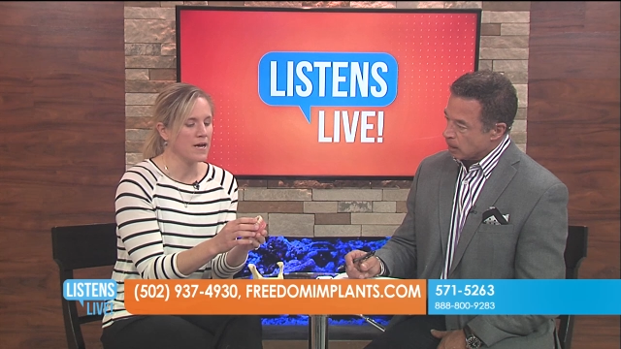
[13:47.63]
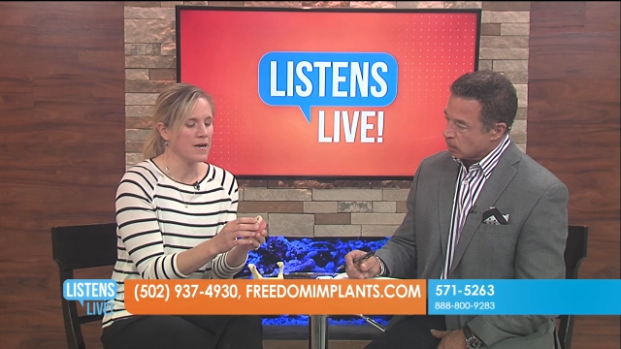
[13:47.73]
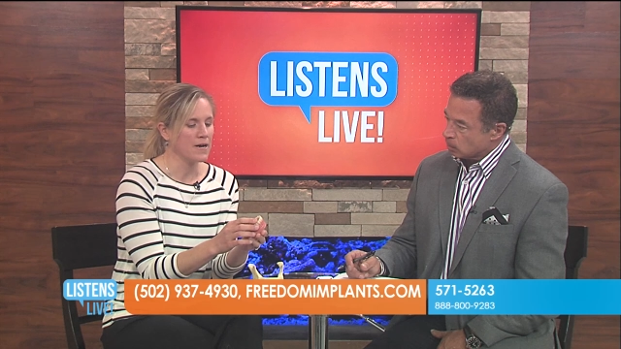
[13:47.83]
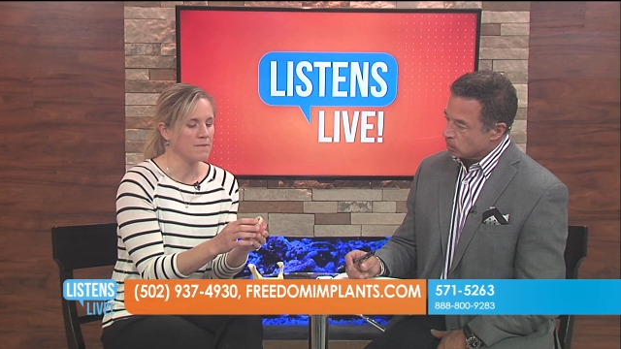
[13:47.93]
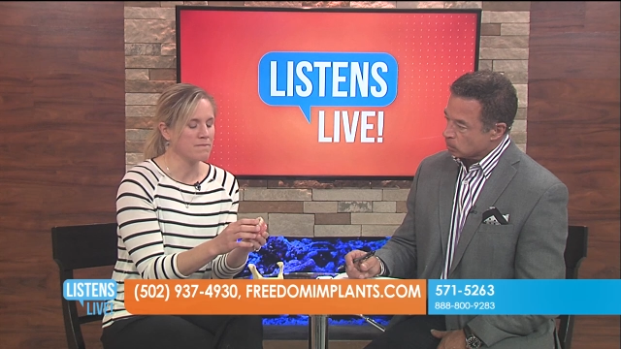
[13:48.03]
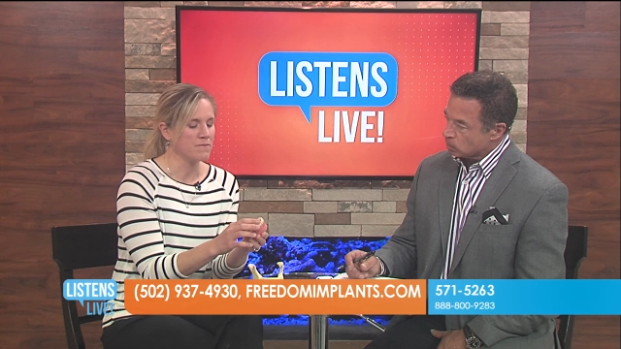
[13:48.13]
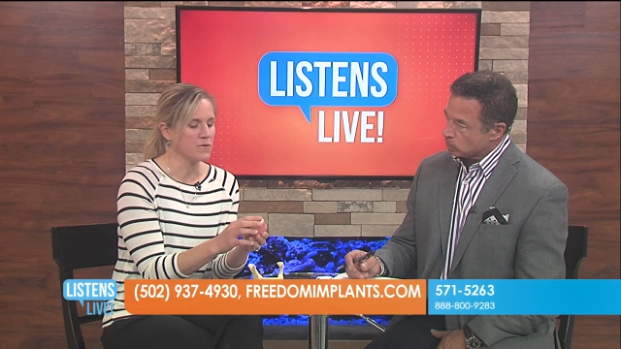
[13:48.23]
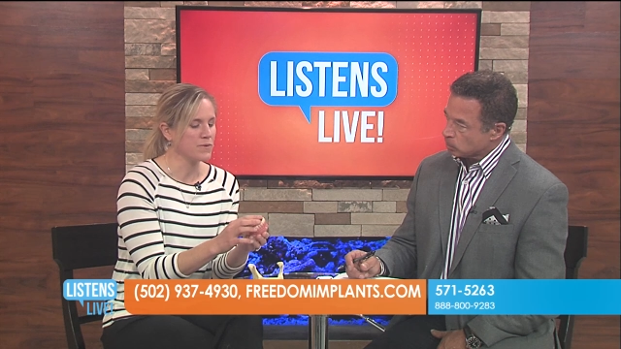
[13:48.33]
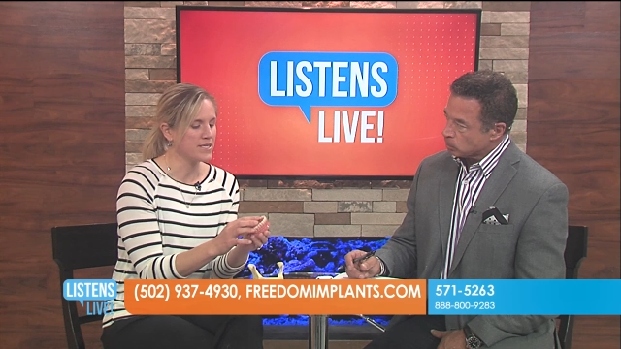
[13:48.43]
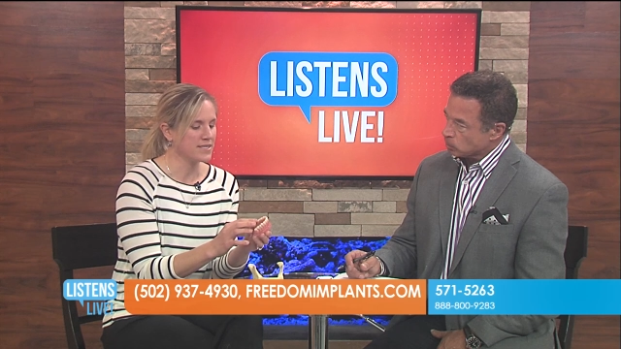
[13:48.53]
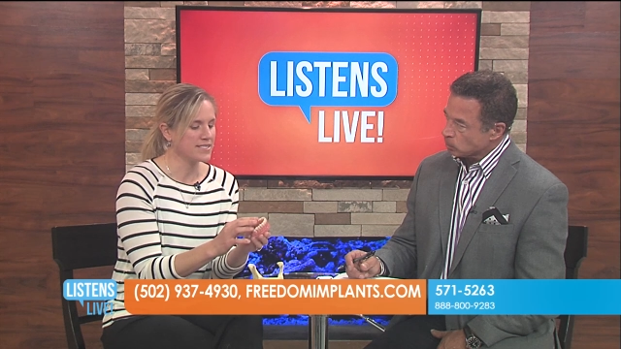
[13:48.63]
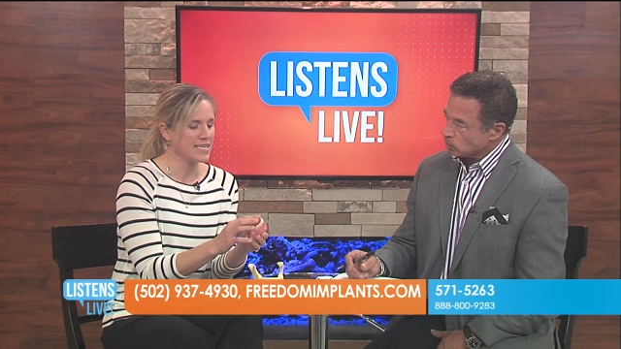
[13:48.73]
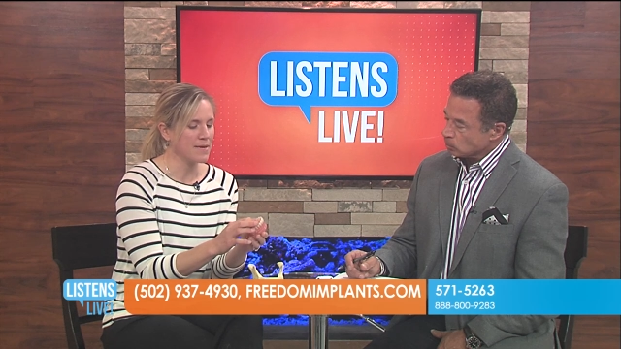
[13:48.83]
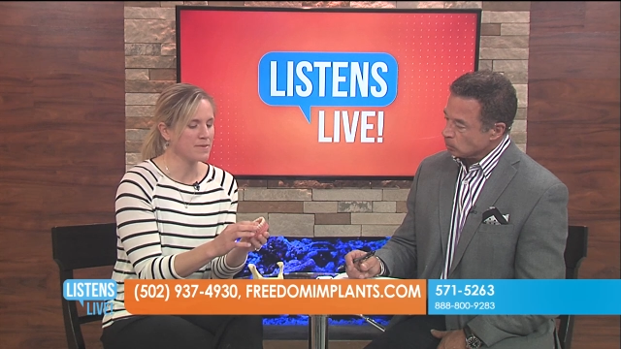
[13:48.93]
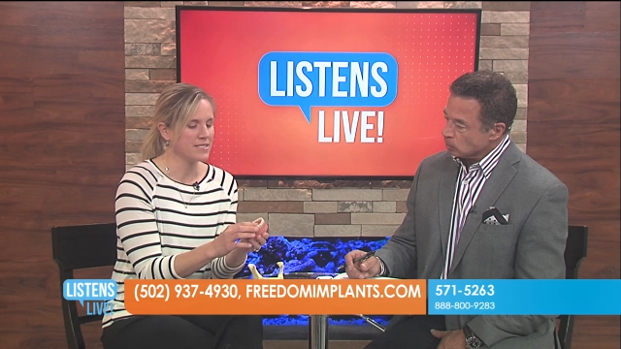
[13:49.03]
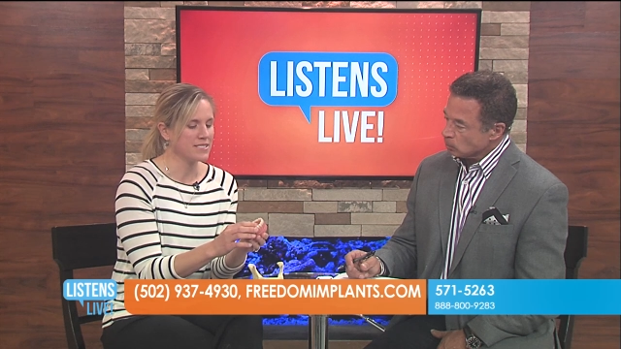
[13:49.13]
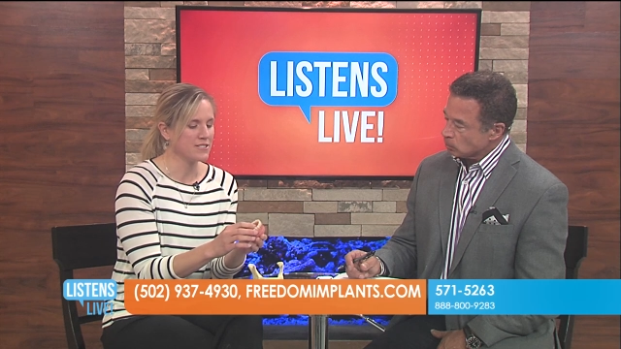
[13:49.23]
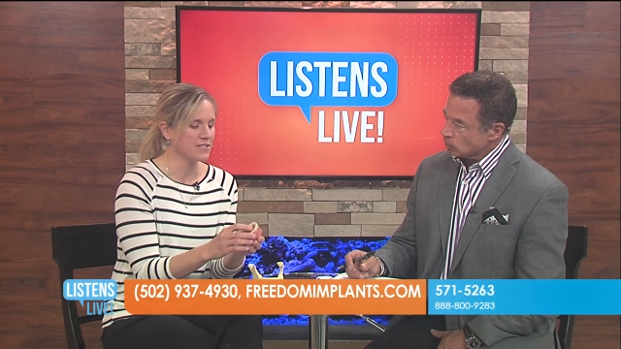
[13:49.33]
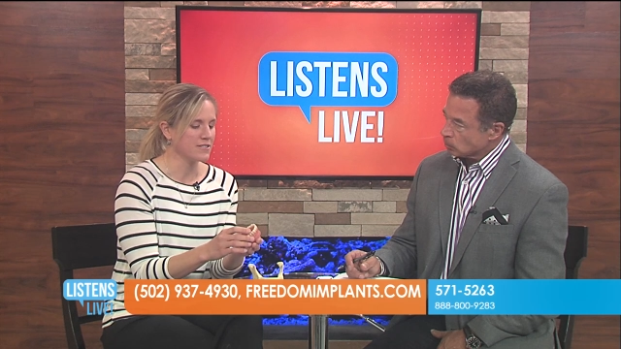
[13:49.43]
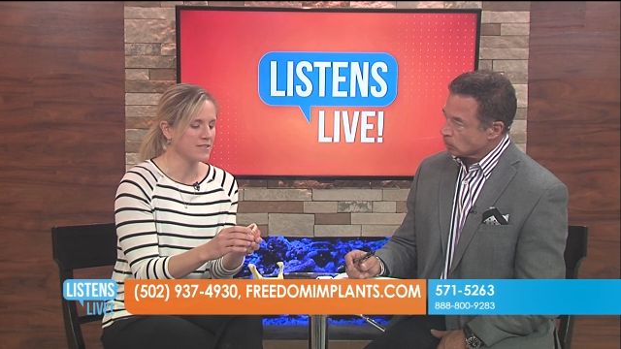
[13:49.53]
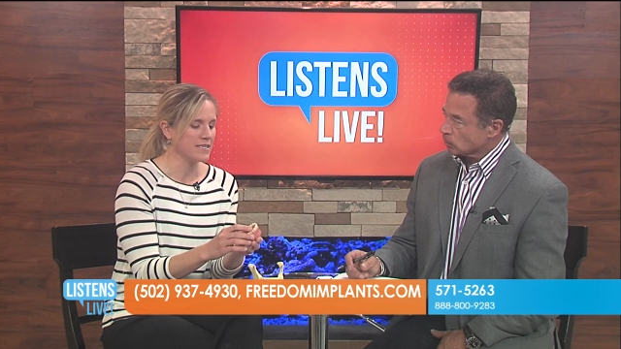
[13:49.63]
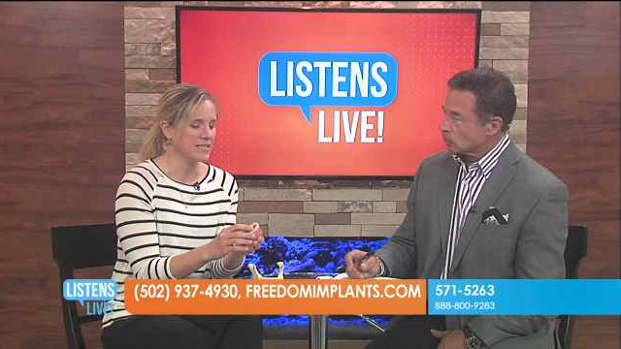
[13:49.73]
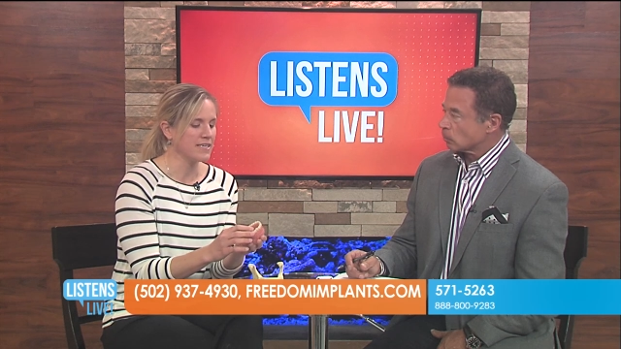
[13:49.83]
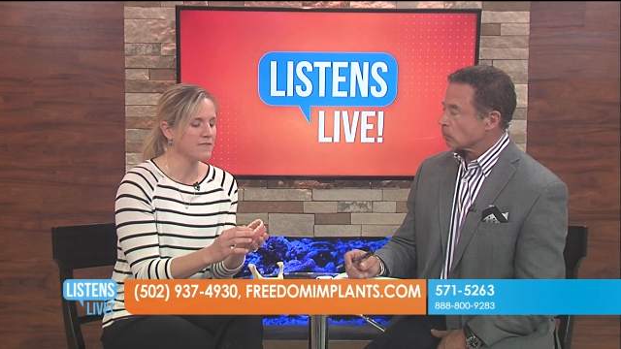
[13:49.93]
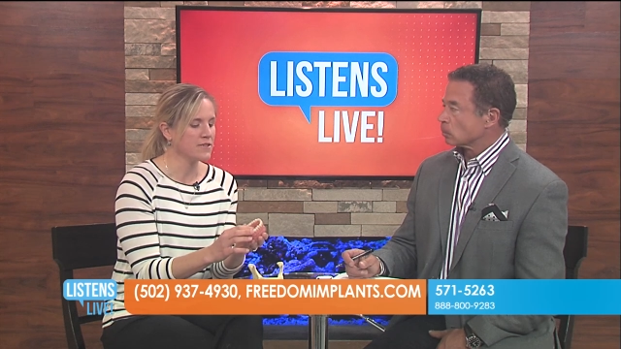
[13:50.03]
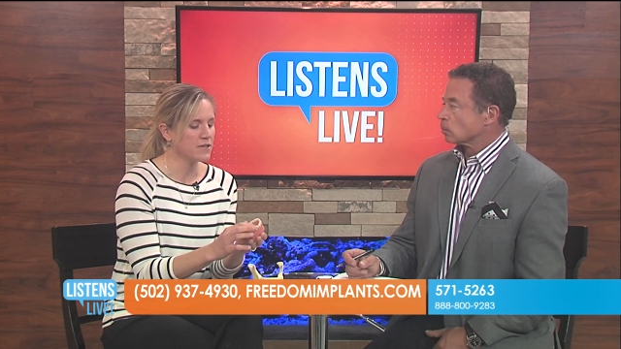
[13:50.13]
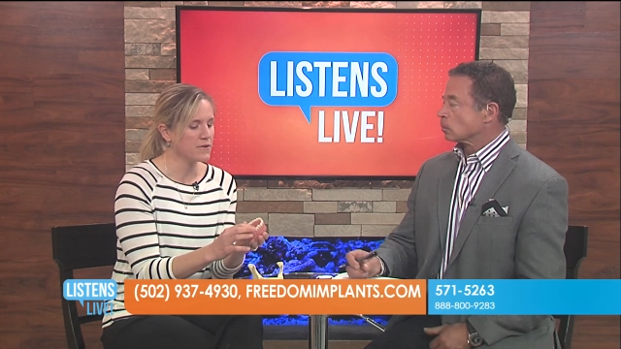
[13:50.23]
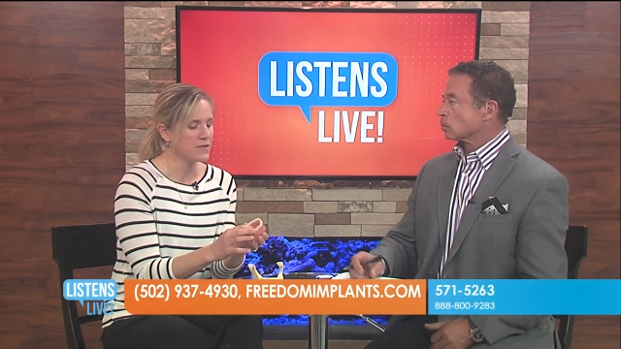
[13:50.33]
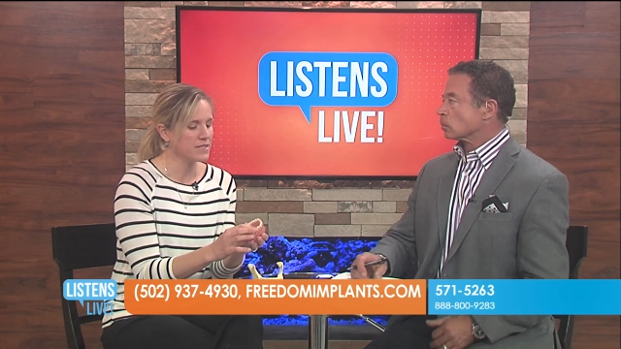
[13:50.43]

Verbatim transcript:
Speaker 1: um, and we did the snap-in denture. And even though